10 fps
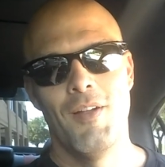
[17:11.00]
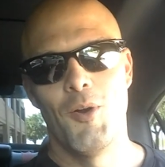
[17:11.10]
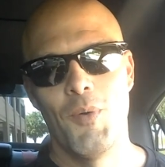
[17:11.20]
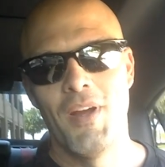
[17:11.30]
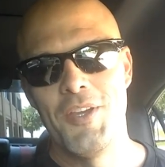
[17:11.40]

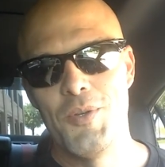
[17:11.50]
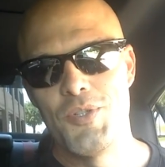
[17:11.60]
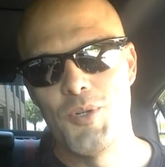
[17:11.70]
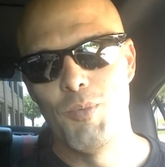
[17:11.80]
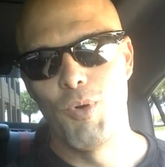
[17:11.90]
All right,
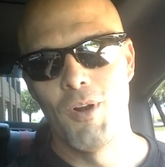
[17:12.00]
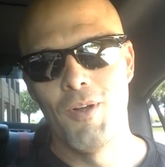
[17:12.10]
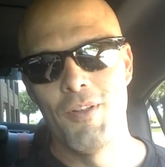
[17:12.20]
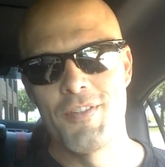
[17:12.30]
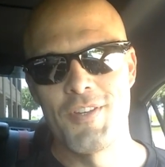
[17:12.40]
YouTube
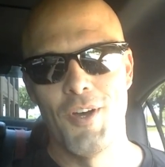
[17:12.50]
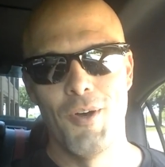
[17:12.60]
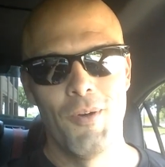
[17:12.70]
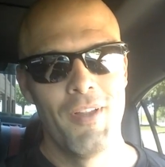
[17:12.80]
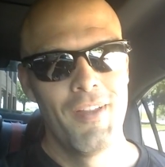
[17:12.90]
world.
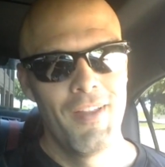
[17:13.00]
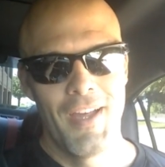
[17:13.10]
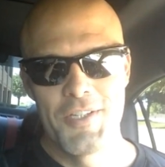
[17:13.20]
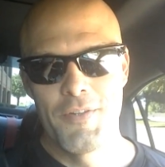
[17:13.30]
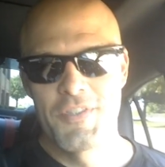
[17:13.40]
So
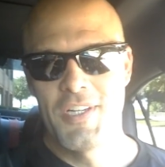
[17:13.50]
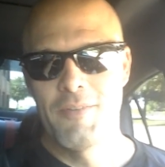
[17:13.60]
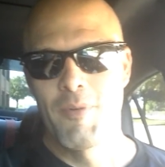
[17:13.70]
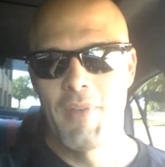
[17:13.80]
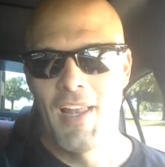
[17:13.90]
as you've
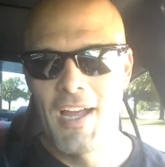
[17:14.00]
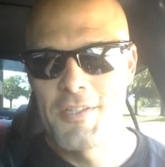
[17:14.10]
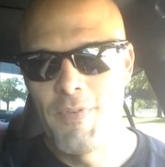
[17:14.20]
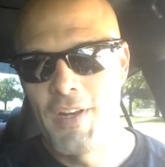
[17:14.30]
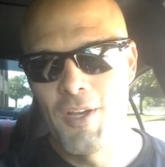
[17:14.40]
seen from the
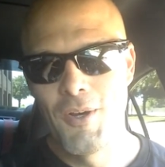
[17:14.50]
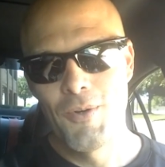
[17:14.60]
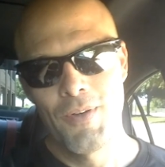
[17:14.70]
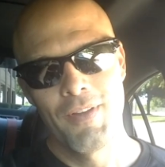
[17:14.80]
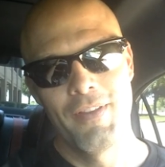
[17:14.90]
last
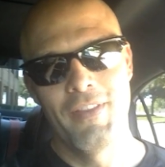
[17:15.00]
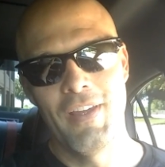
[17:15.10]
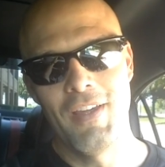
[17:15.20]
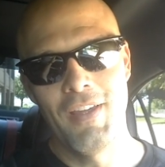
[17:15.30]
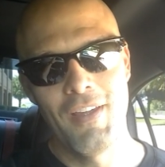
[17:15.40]
video,
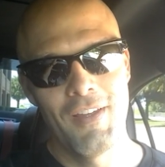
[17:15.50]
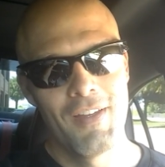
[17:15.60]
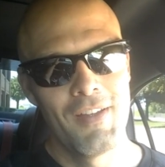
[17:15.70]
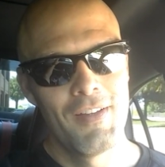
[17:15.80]
the